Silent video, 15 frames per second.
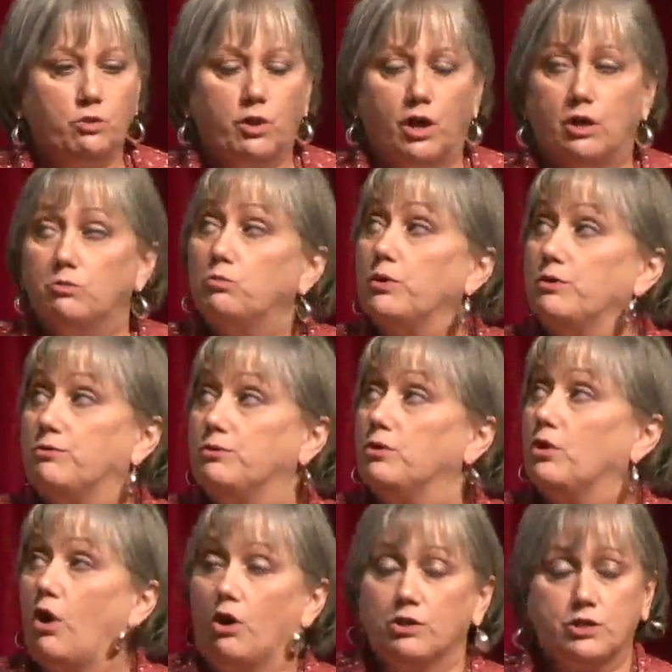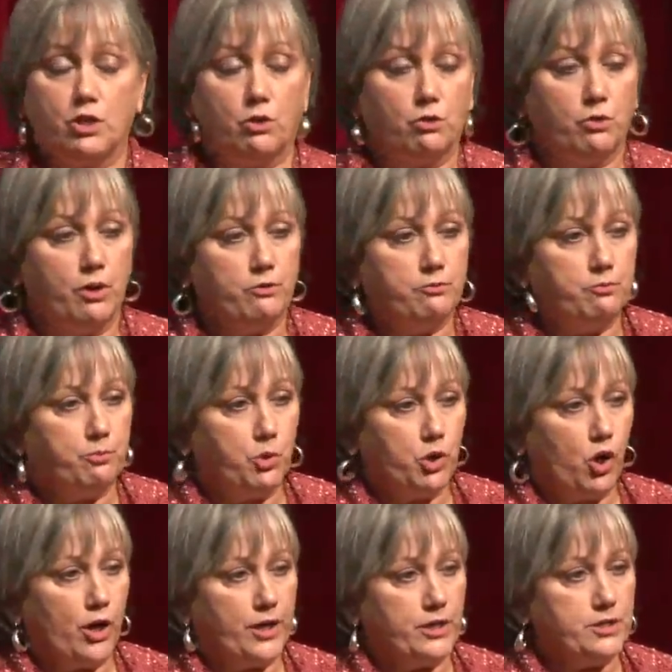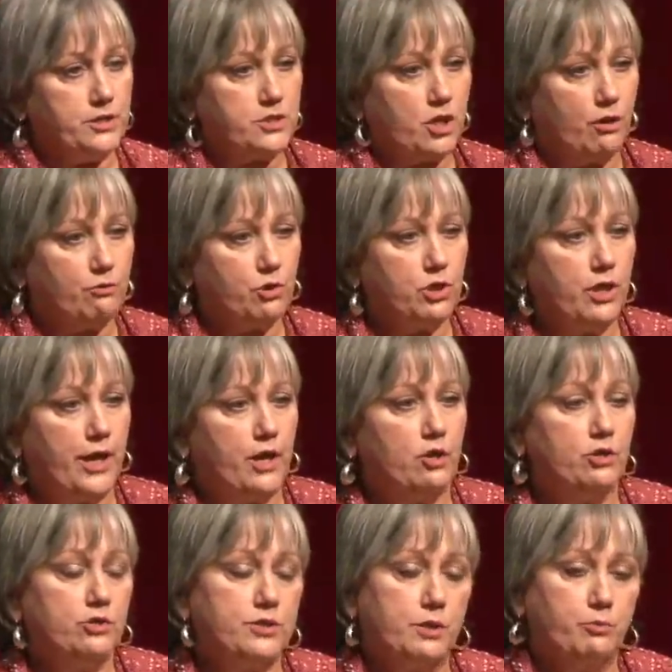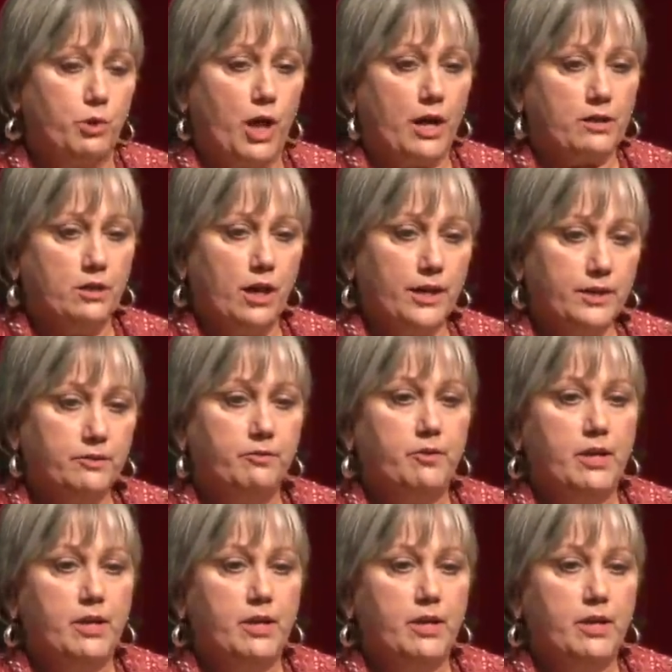Um, we've also have put on a discovery layer using Blacklight.